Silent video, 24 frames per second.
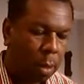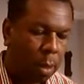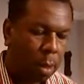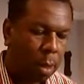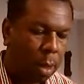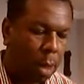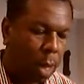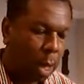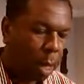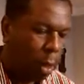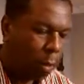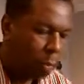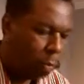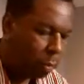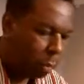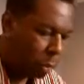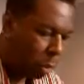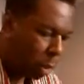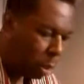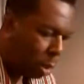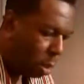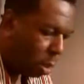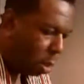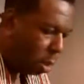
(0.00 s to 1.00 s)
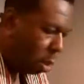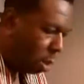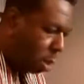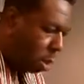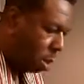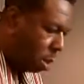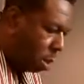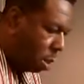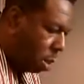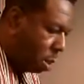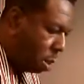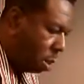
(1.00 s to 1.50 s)
Okay.
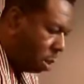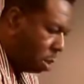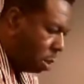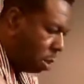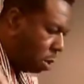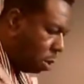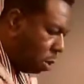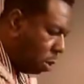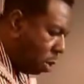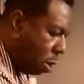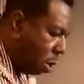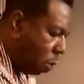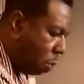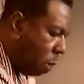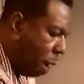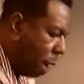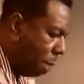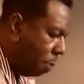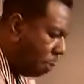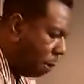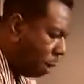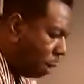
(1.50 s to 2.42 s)
You're going to wipe